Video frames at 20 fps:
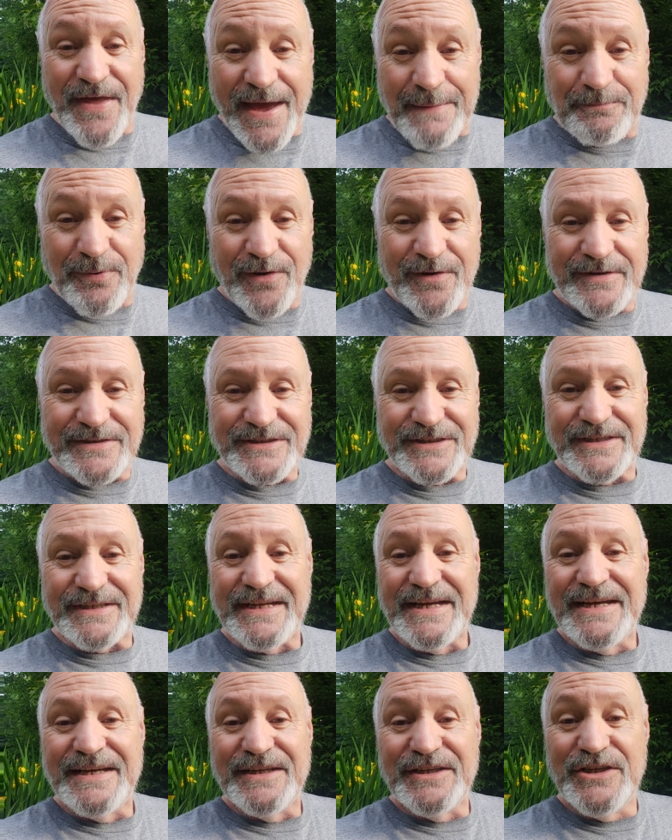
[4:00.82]
that
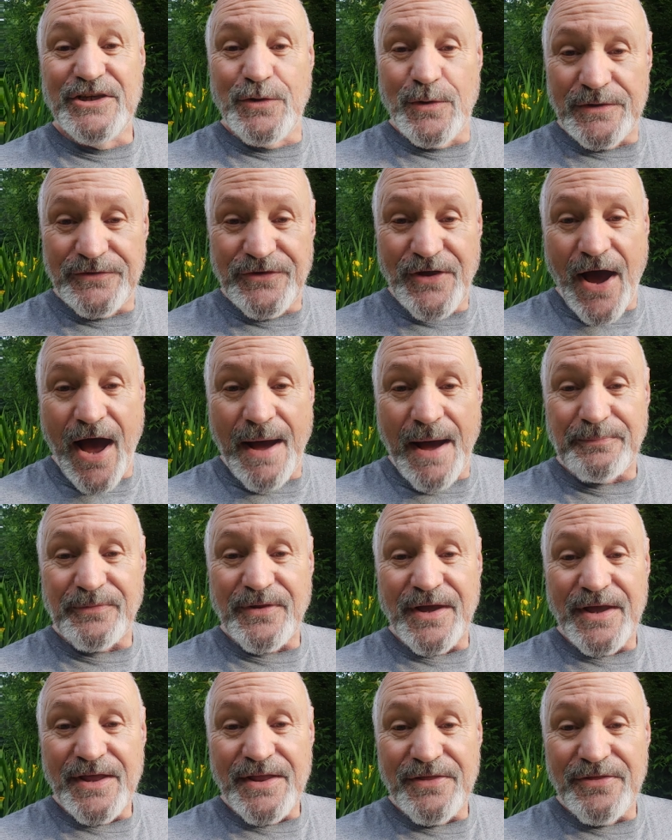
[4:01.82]
person. You
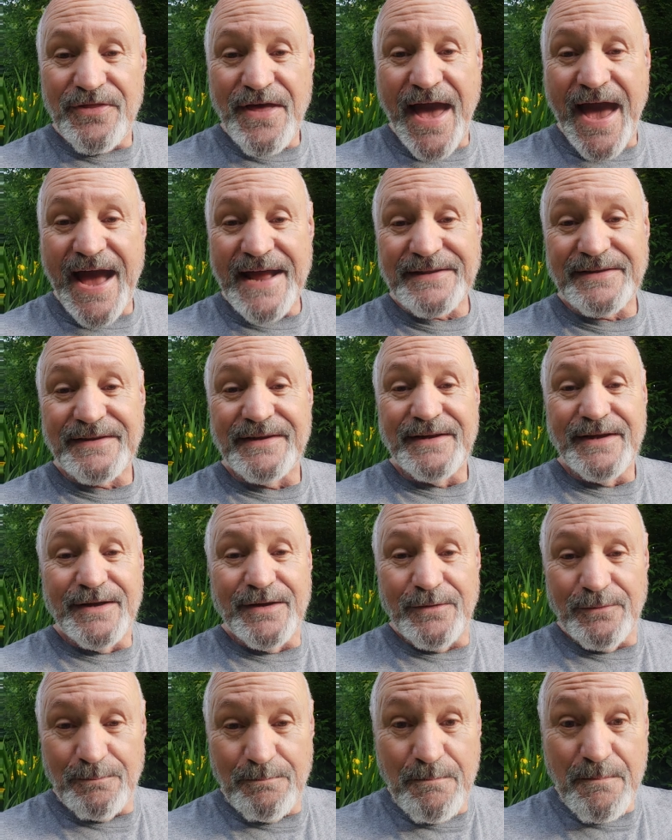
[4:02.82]
adopt that
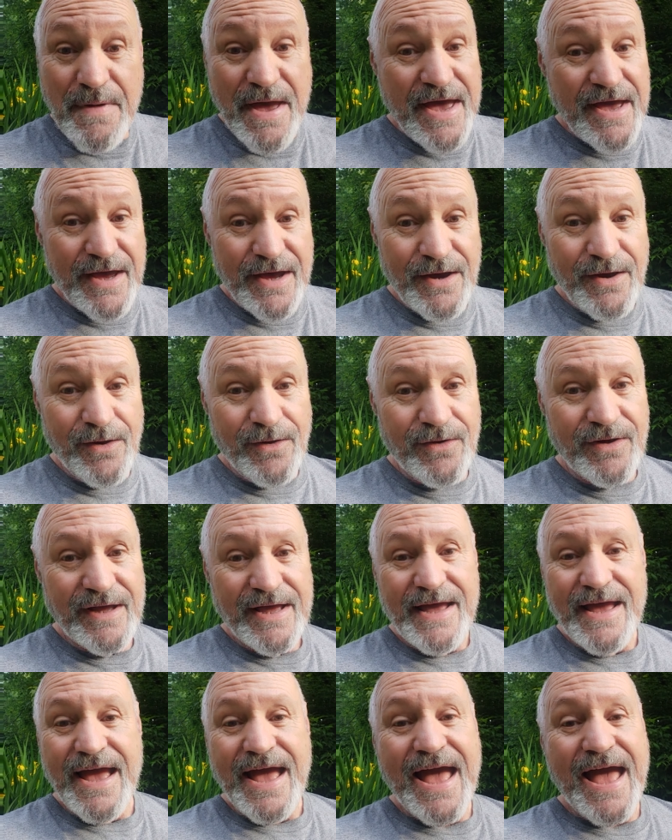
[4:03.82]
male
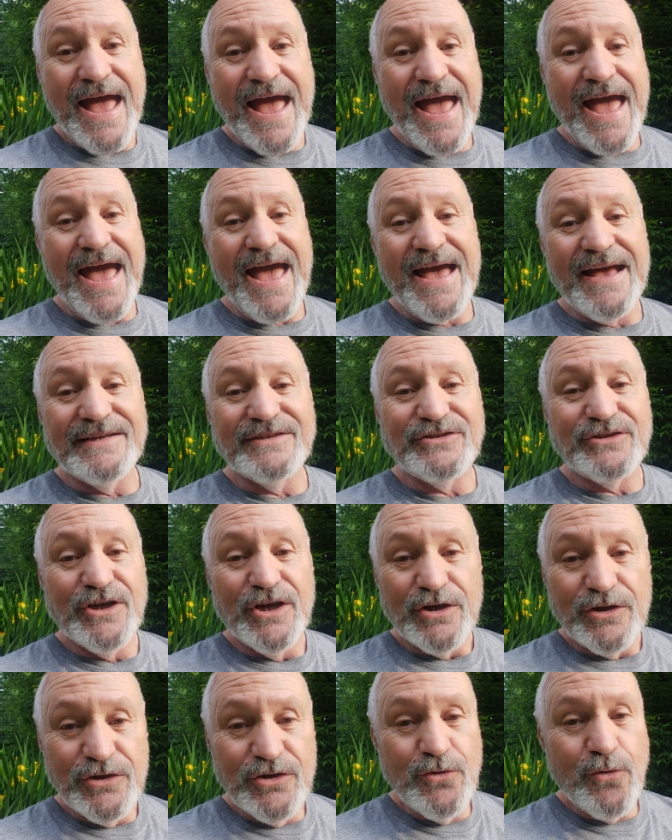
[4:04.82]
as
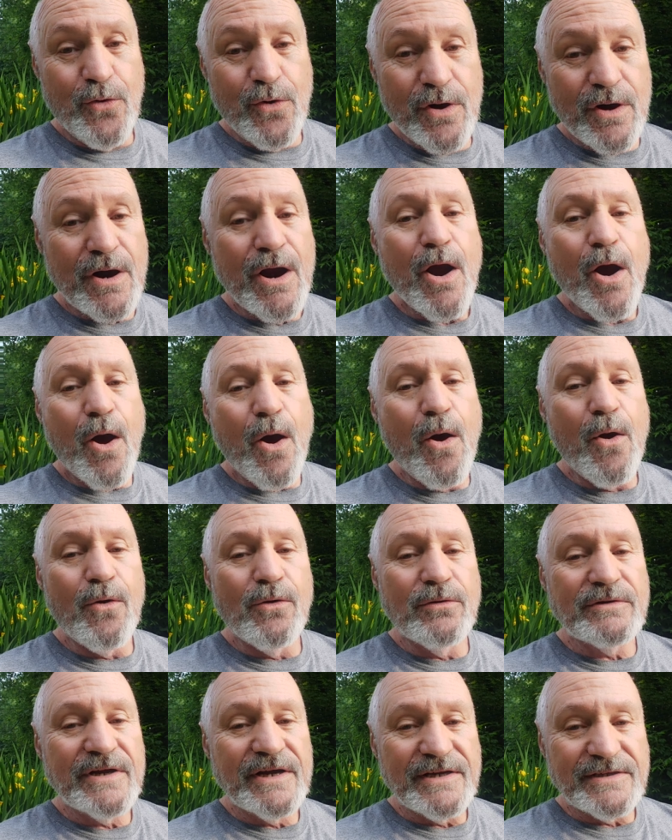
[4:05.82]
your
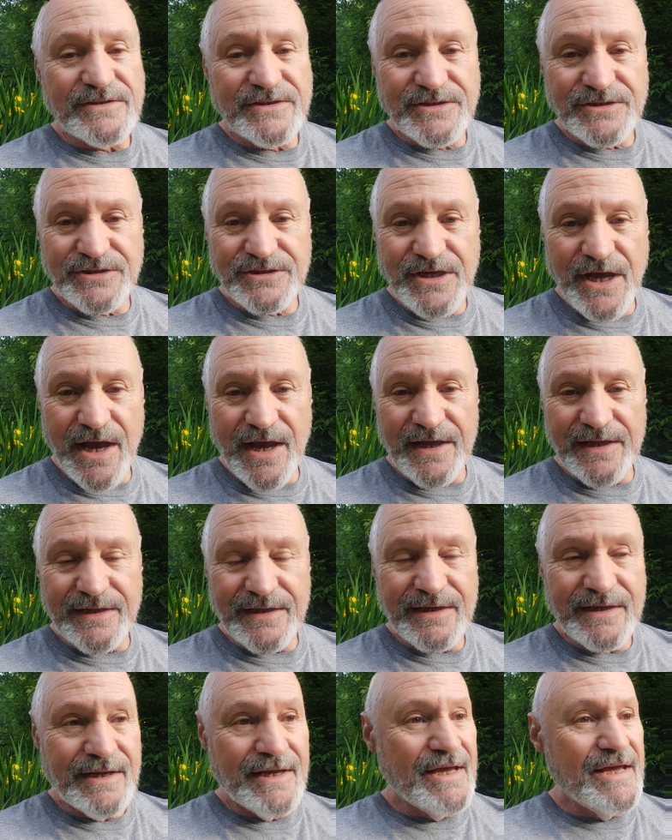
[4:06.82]
own
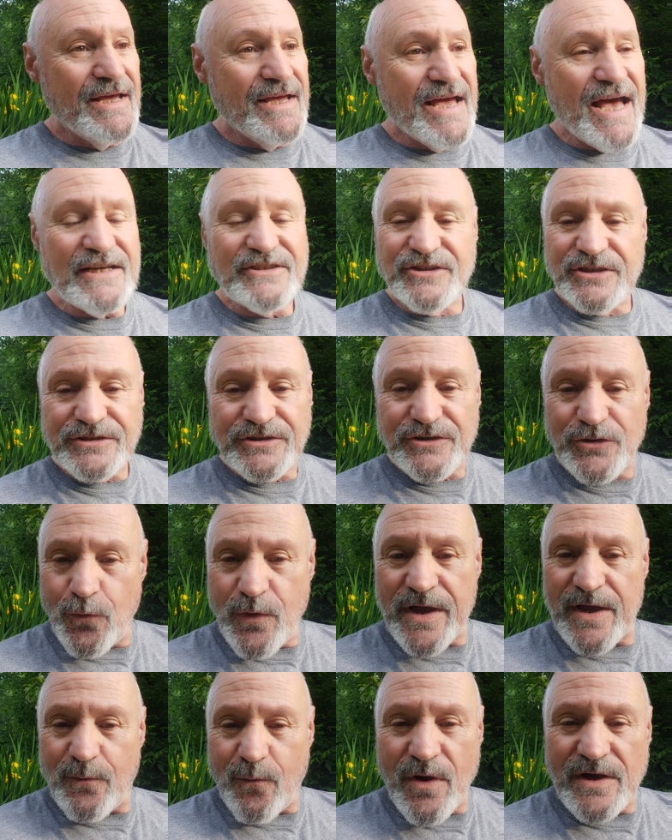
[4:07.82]
son. That's just the
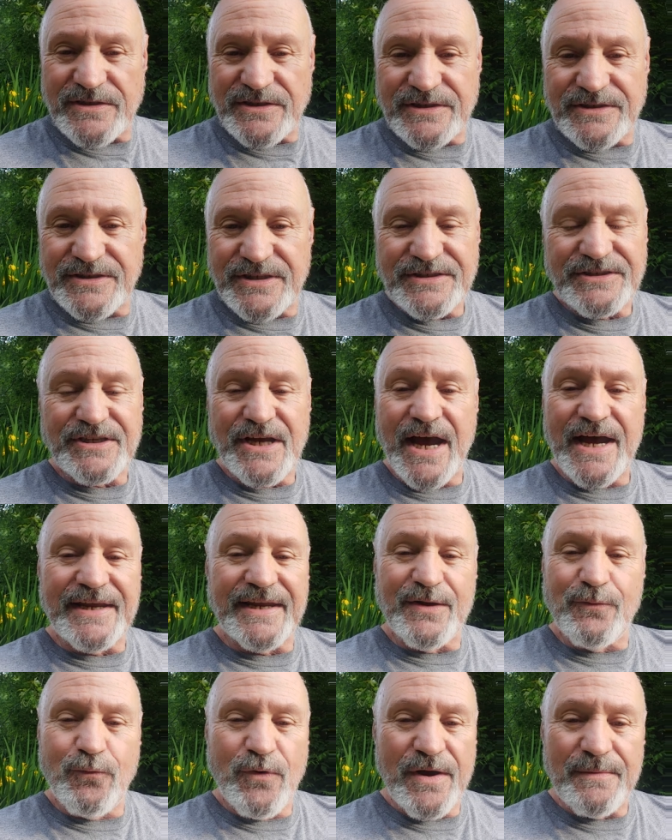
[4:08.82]
way it was in
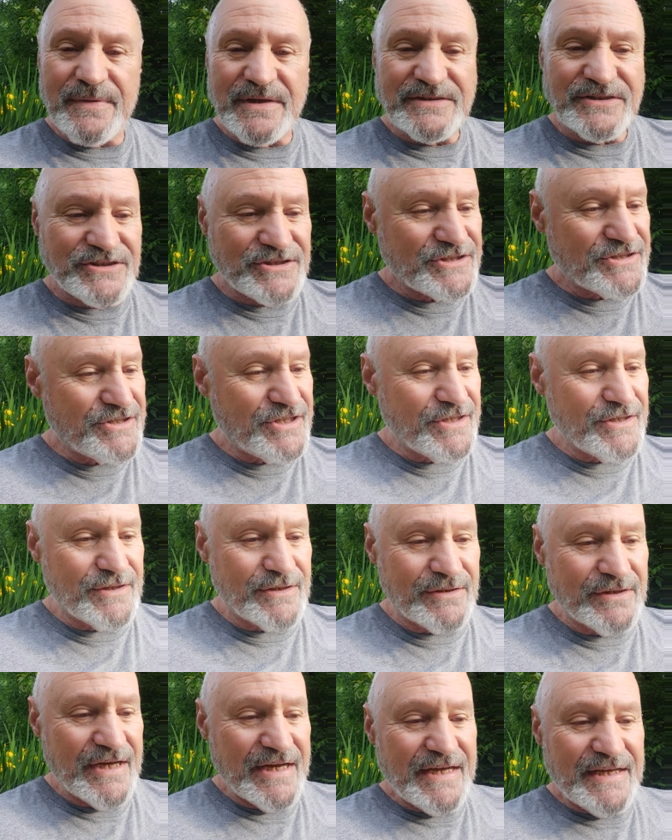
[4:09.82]
society. Women
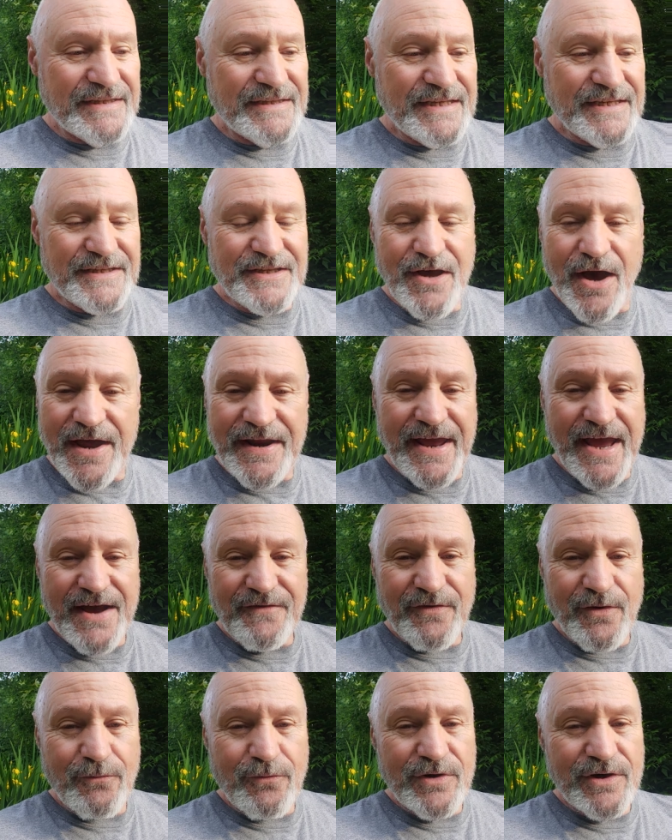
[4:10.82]
still did not
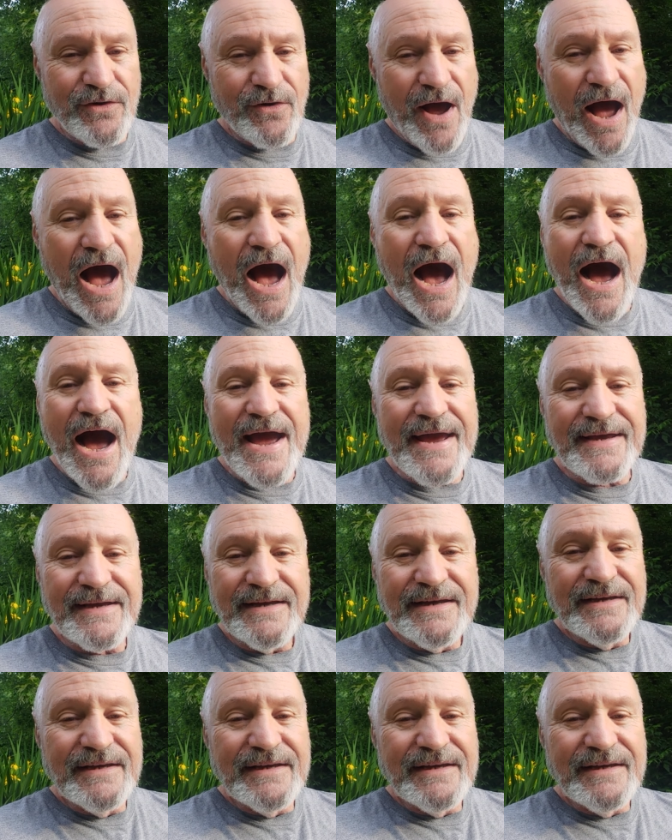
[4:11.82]
have a real high